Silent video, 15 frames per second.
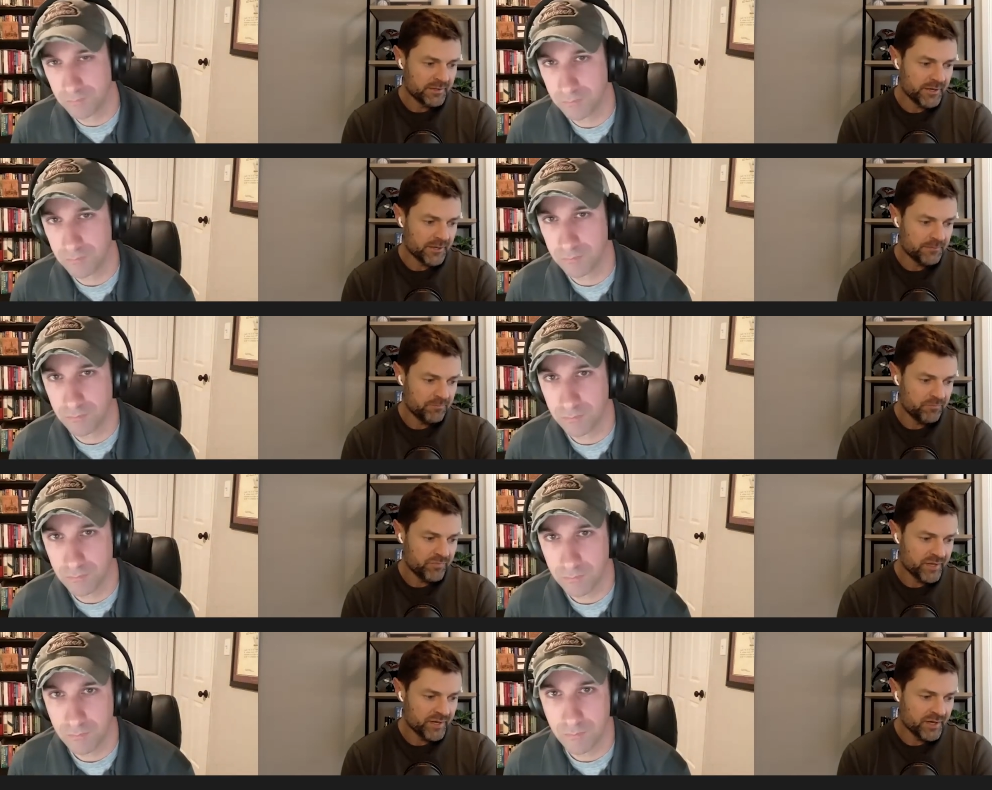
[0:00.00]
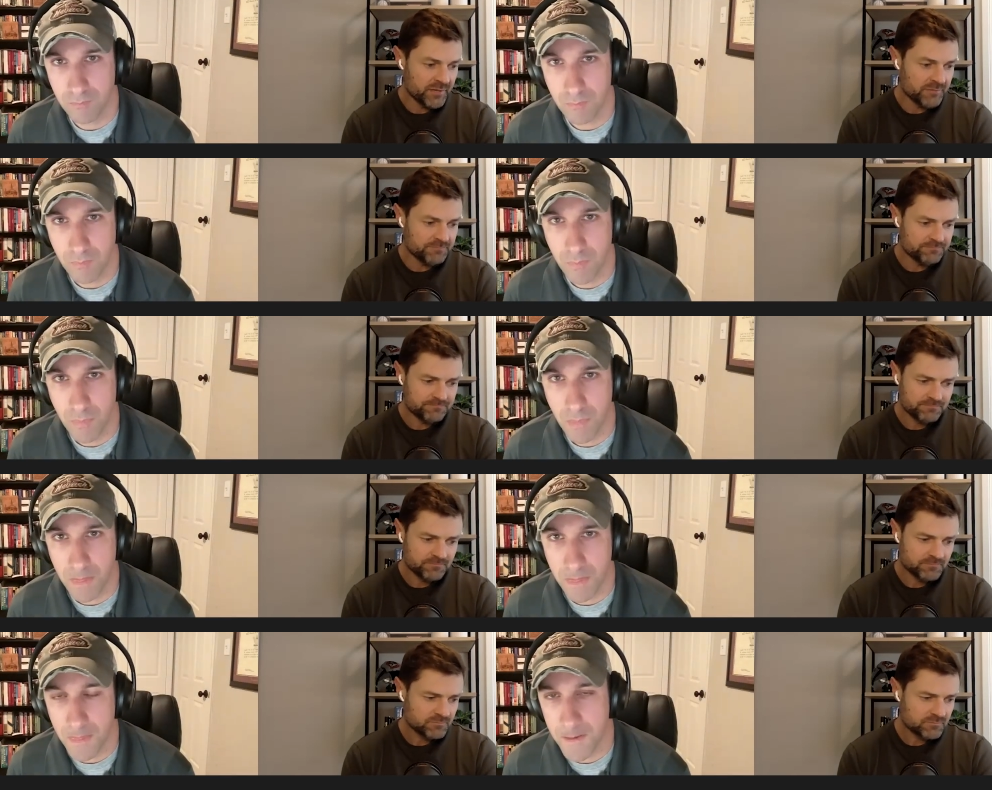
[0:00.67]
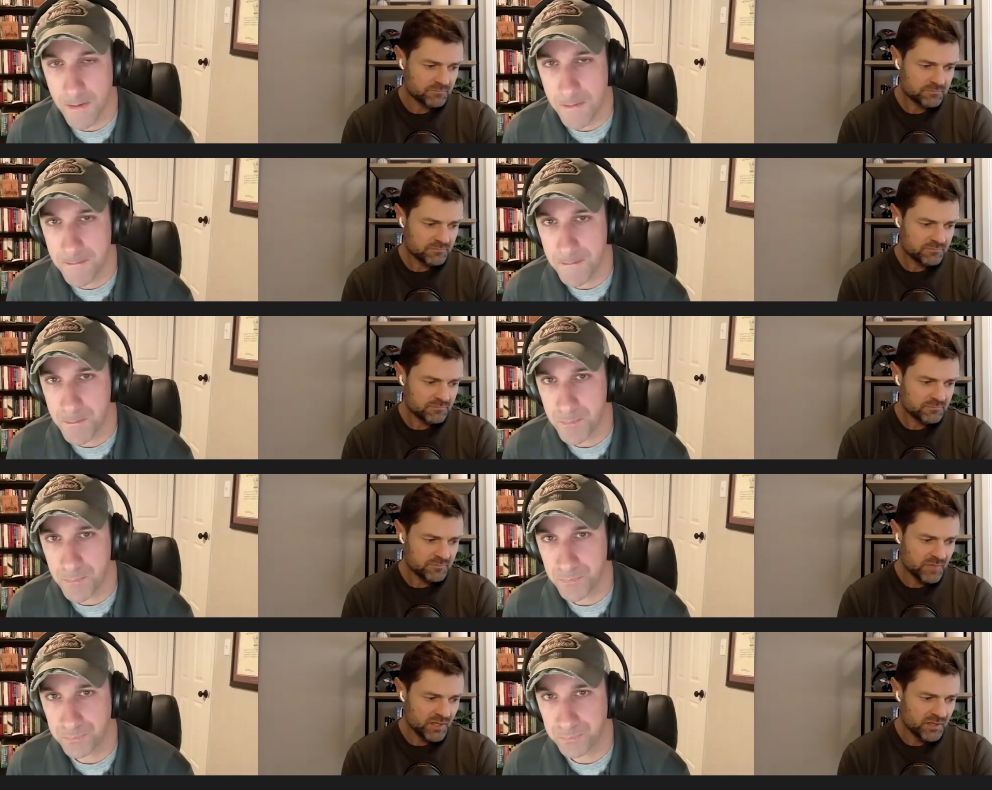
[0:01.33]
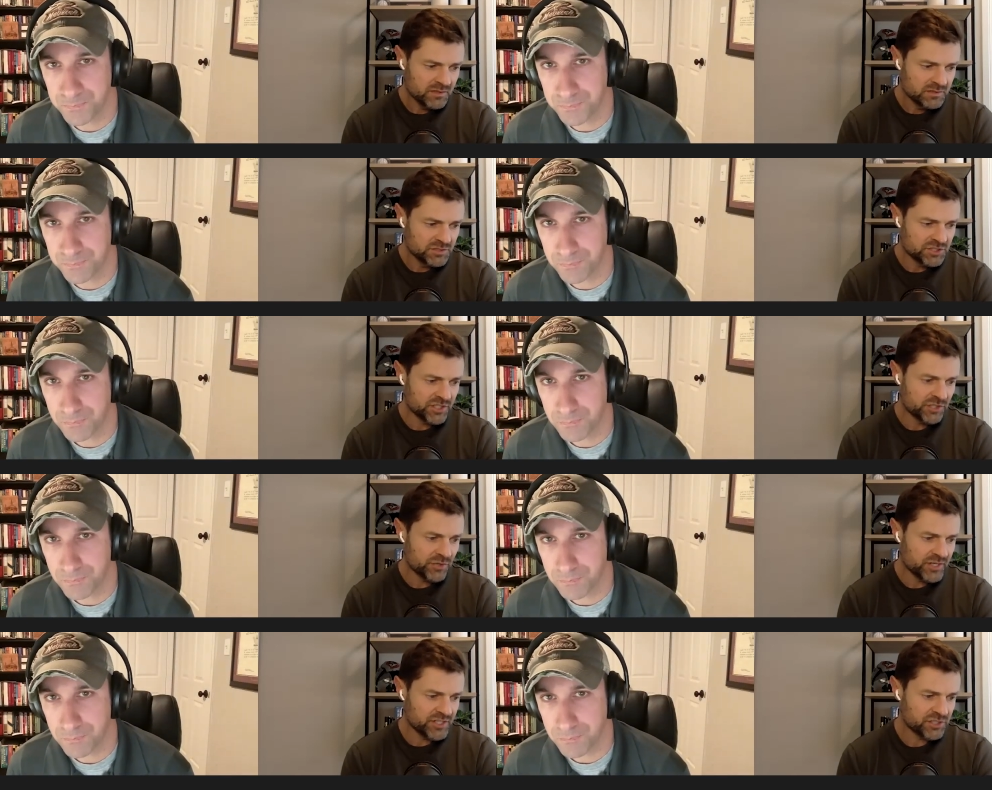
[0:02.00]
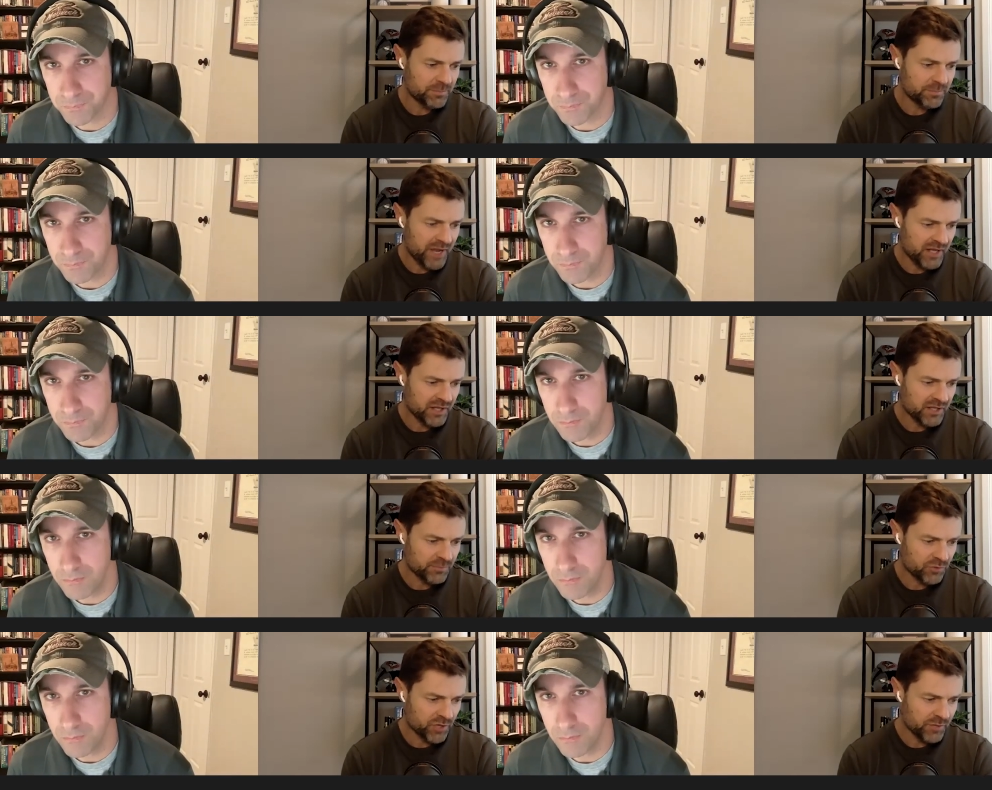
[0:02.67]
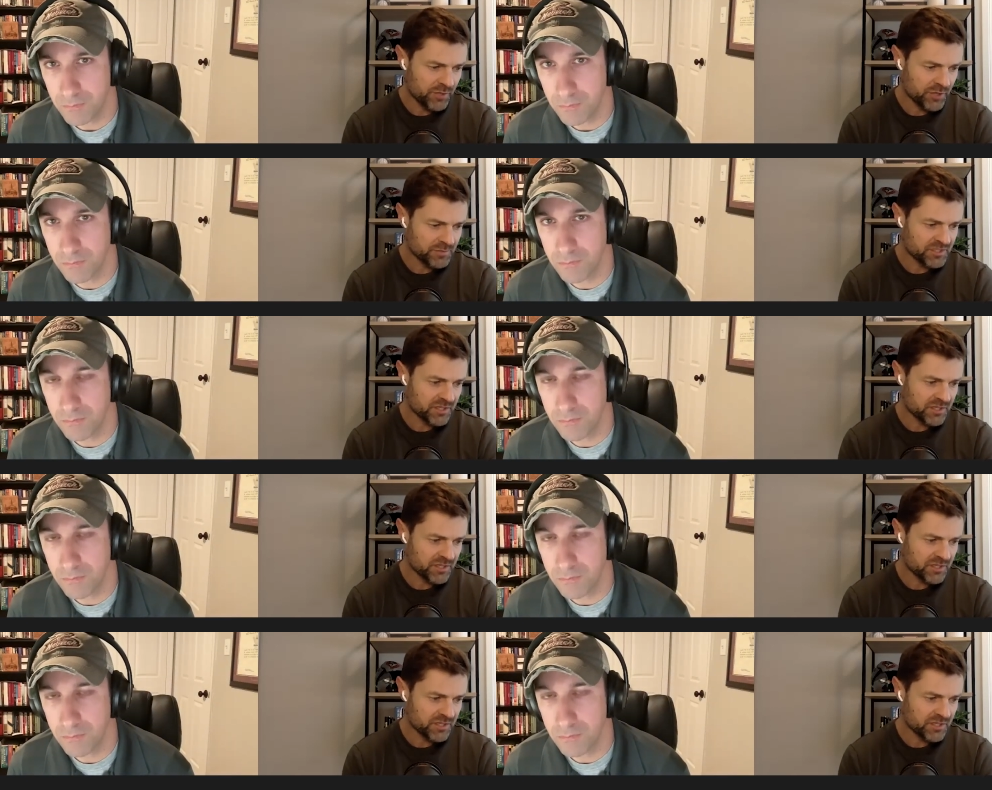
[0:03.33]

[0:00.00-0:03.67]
Speaker 1: yeah, um, generation paying the premiums